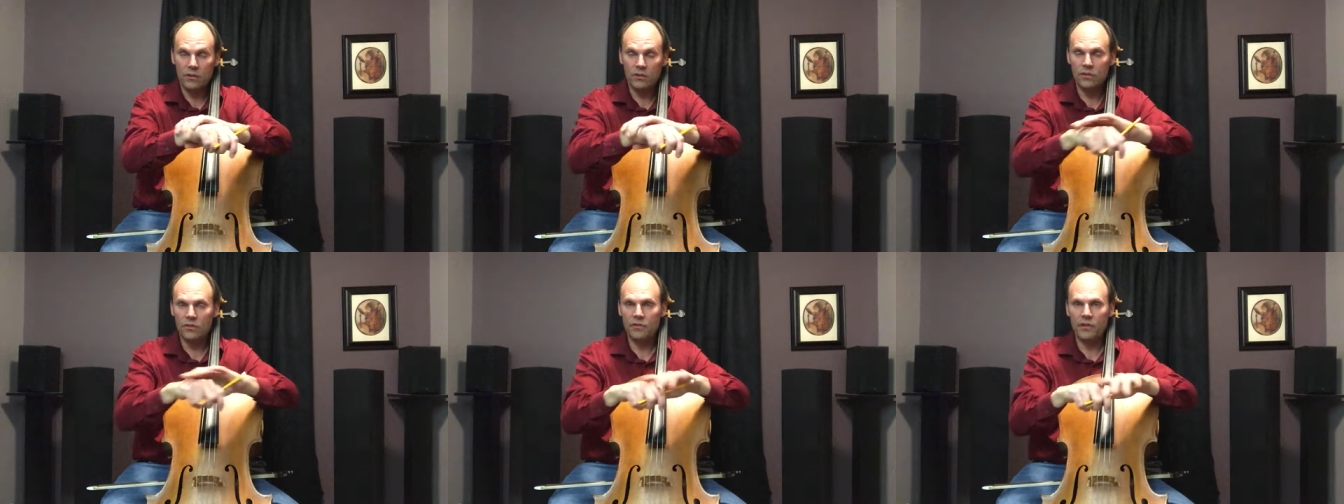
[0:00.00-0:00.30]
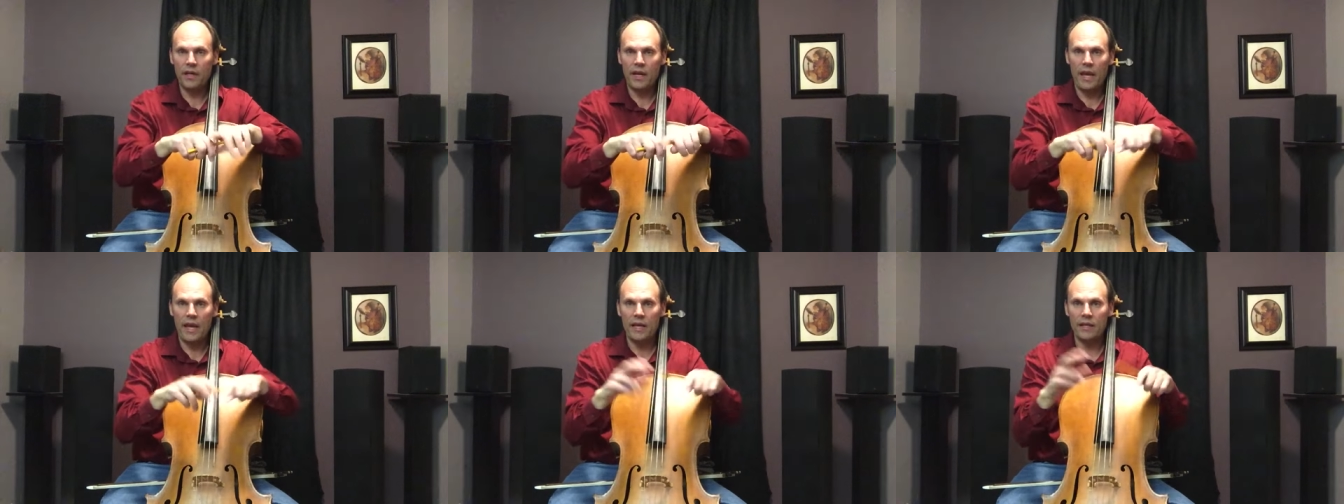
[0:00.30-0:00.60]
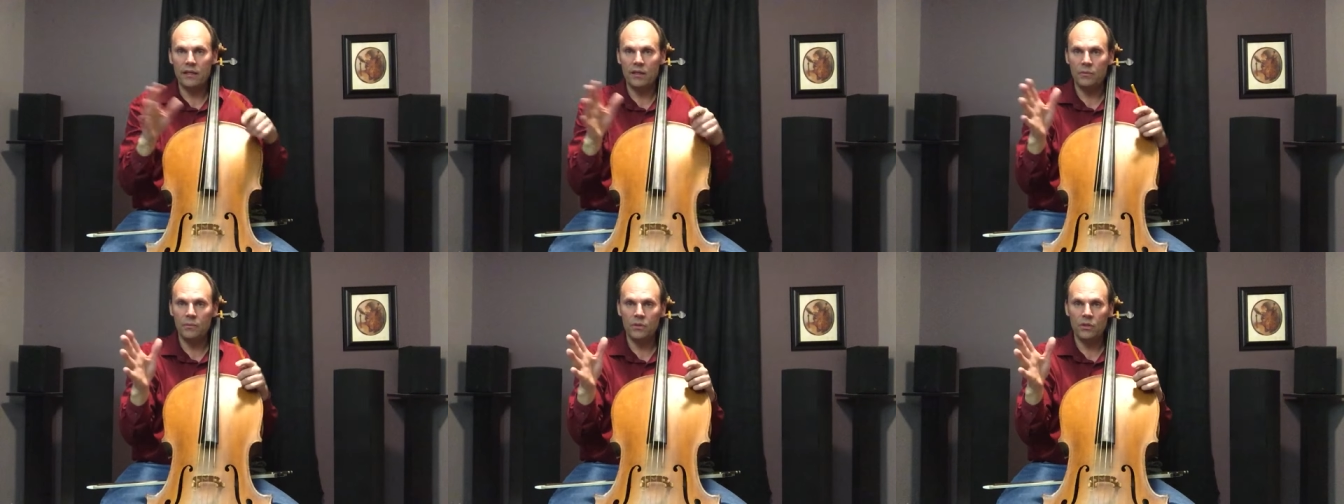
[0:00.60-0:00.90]
This is very
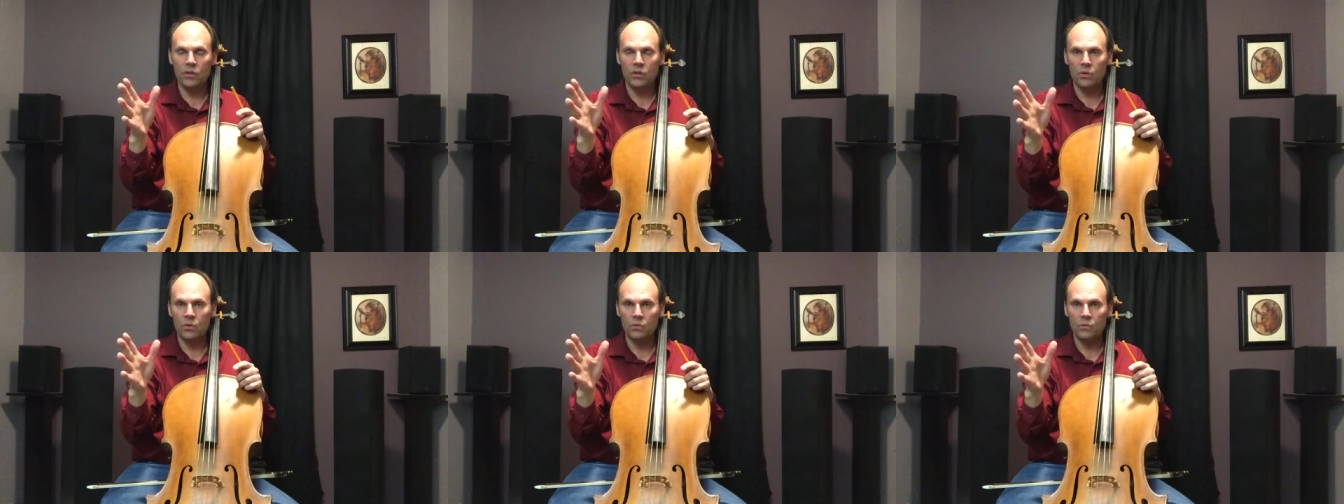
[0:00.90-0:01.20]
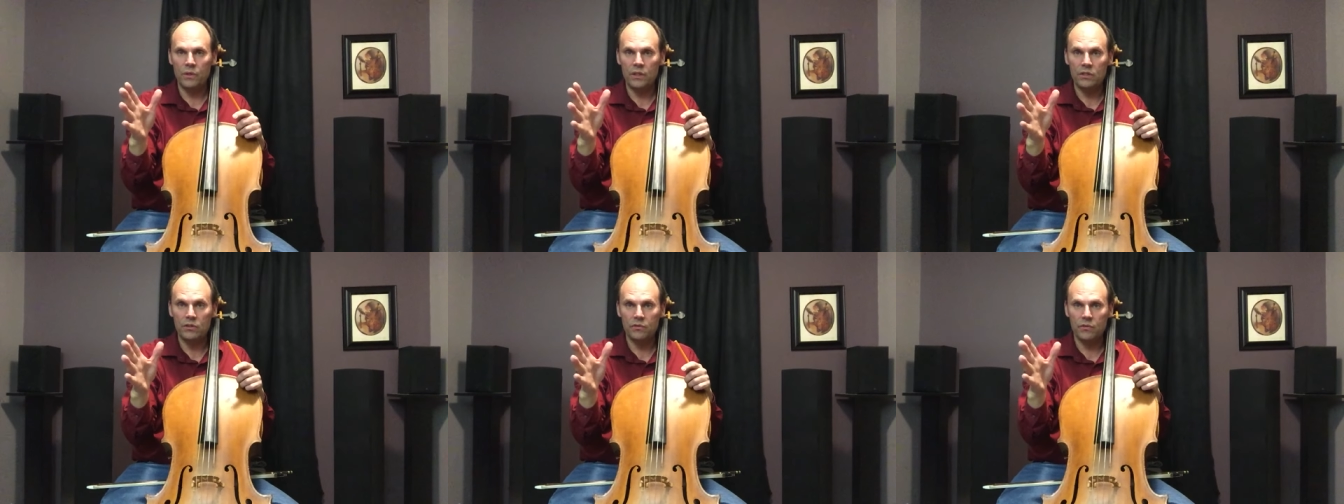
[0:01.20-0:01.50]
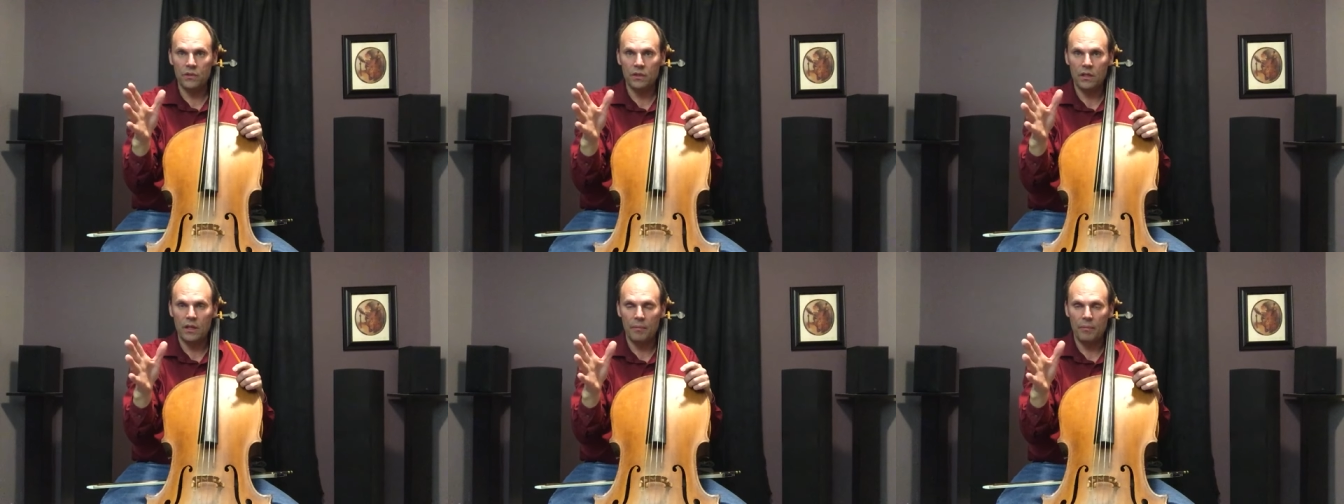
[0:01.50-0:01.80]
handy when you go to reach
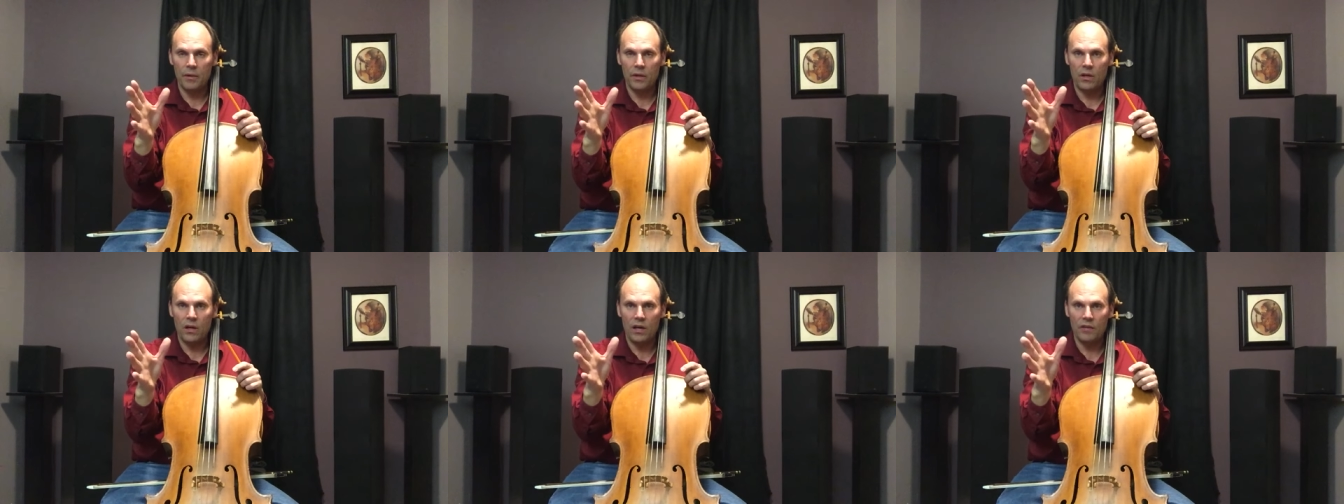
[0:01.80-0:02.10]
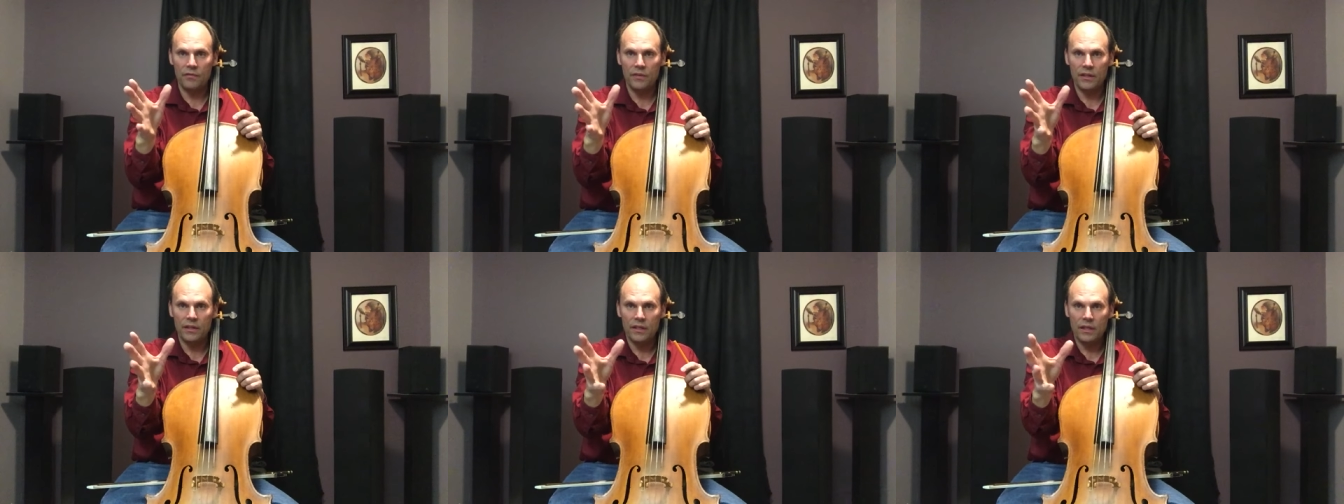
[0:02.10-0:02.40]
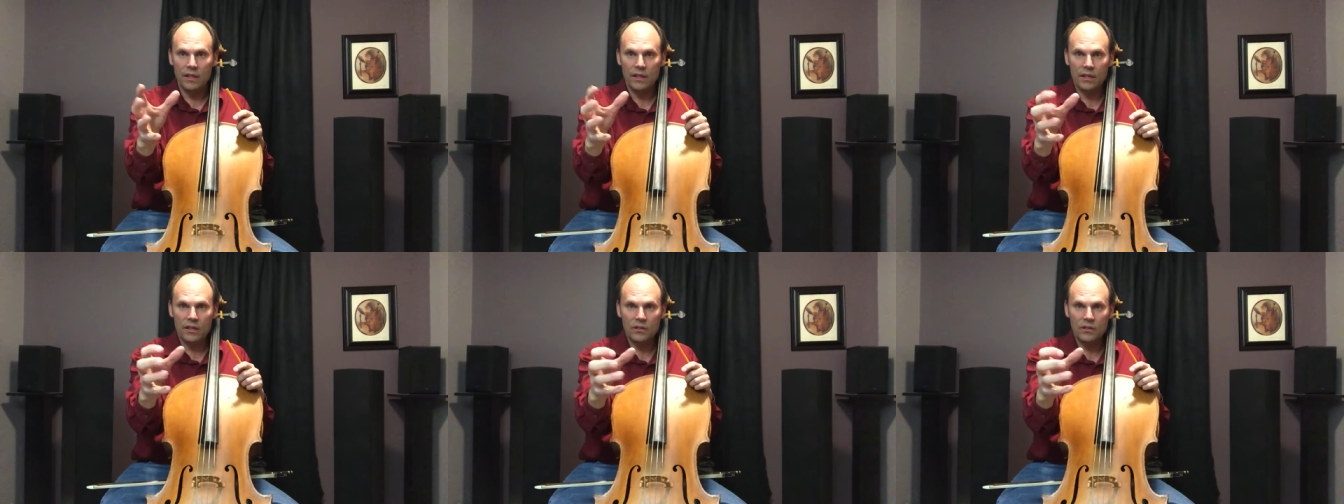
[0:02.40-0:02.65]
for a cup of coffee.